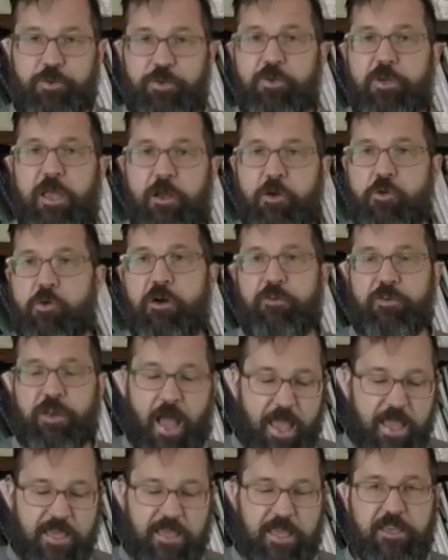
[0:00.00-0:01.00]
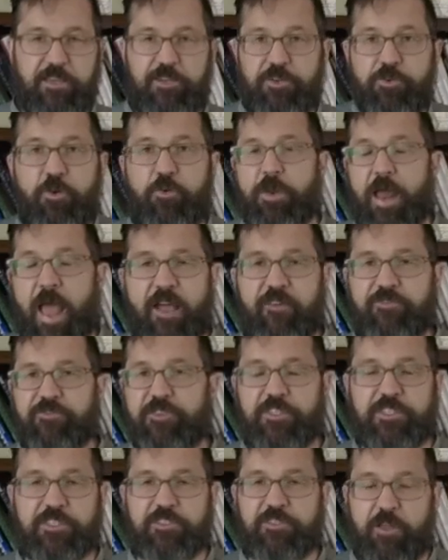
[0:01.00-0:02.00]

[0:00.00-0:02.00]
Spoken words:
You can go out hiking. You don't have to,